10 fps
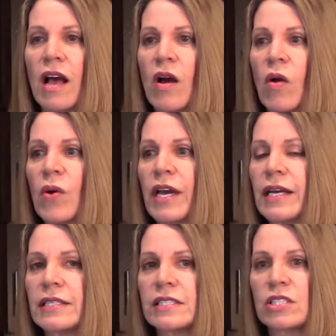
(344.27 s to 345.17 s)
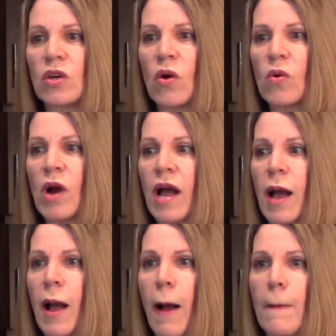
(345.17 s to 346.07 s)
Okay, so
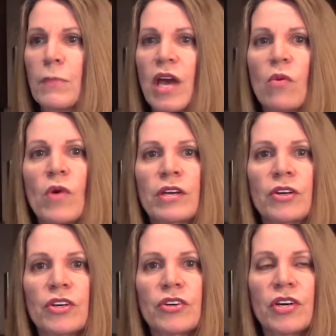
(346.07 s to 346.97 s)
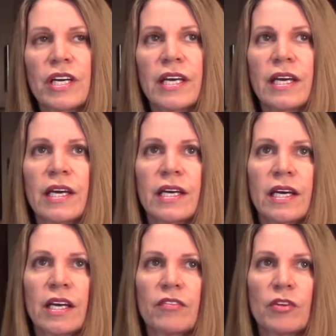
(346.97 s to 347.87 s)
and when you're
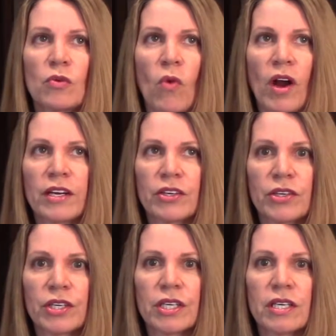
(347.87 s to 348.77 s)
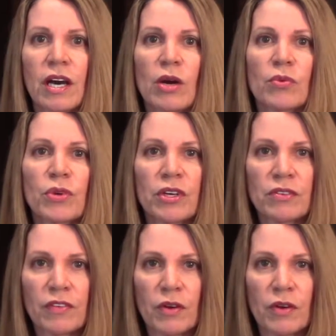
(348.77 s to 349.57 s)
cooking, if you want to cook real